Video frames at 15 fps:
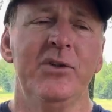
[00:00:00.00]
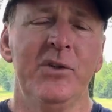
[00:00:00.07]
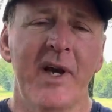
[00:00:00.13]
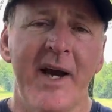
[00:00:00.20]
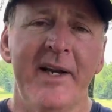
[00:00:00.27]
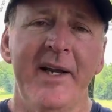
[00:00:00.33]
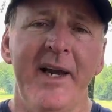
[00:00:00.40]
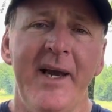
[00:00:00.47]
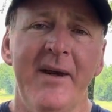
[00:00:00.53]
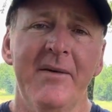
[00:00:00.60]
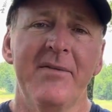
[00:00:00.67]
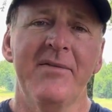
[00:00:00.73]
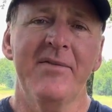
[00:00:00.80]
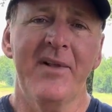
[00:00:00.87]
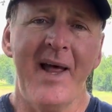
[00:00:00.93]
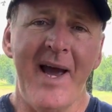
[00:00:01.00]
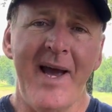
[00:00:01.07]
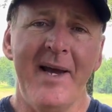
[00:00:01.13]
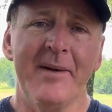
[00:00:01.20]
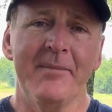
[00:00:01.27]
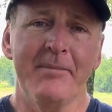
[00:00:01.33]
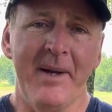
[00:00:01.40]
you got to have
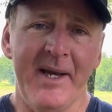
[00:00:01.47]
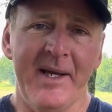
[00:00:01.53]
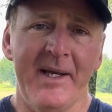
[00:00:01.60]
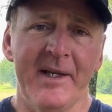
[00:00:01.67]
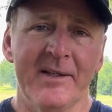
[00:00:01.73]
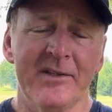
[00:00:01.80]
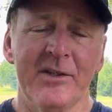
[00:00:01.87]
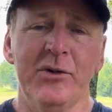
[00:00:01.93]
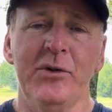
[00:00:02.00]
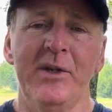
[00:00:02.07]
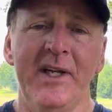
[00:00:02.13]
flat banks and you